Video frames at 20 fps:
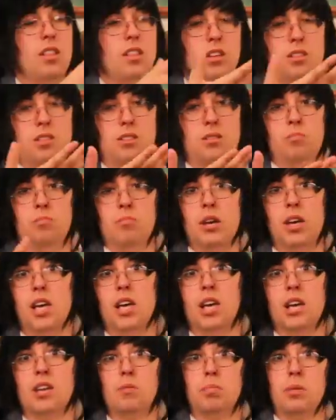thus
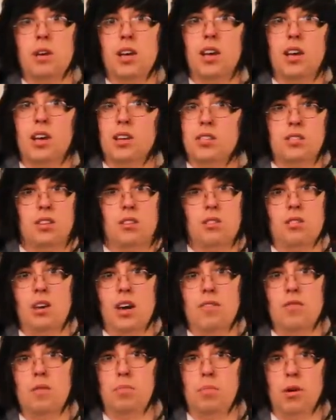making it appear as though you
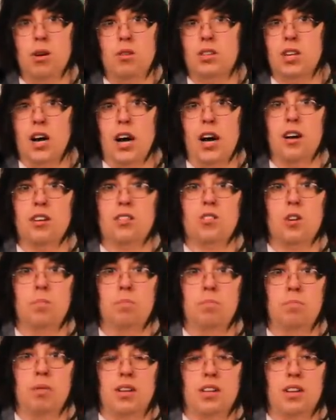have a bow tie on your
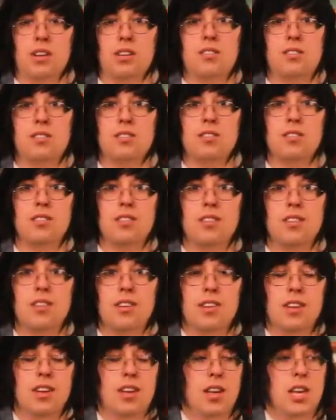buttocks.
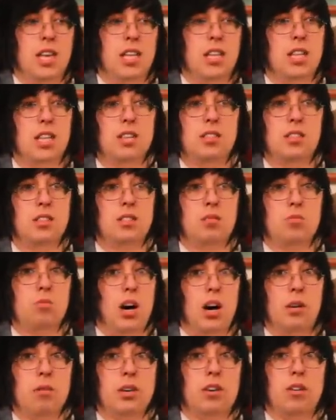This is
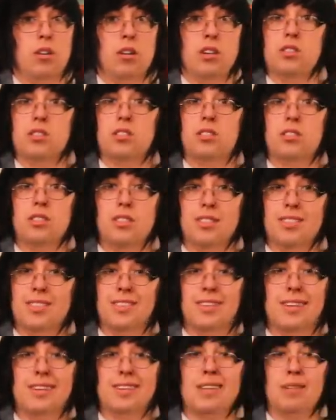why we call it the
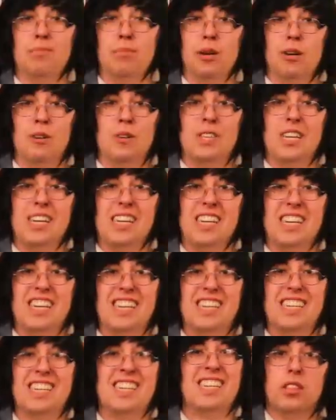Cincinnati bow tie.
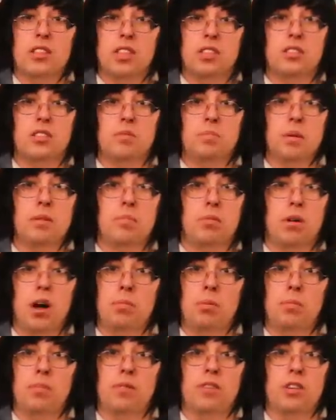This has been
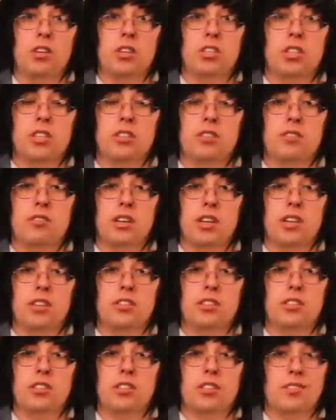Proper Perversions,
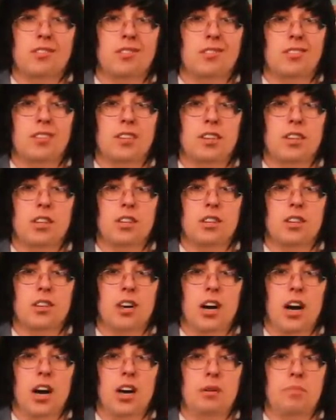and
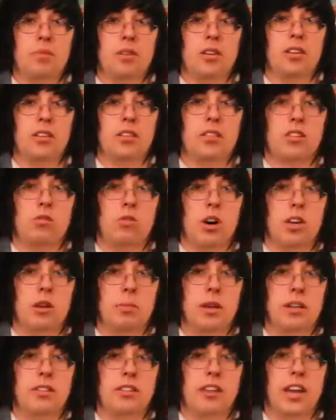I hope you learned quite a
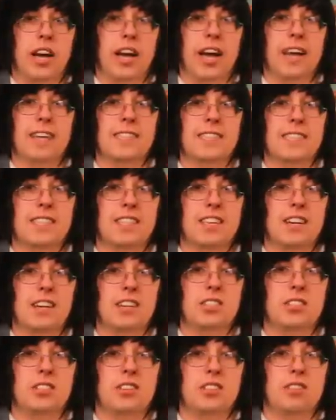bit today, because
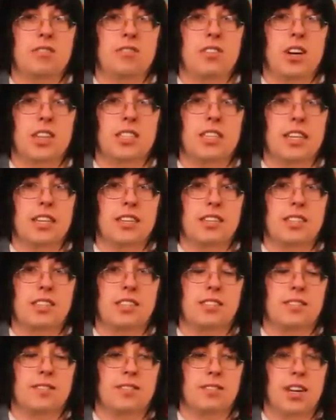I sure the fuck didn't.
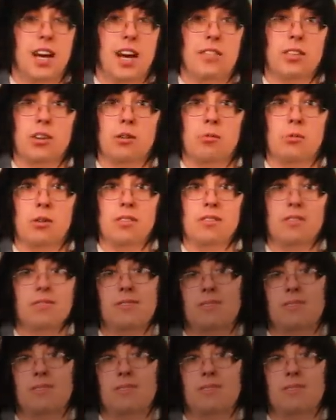Have a good one.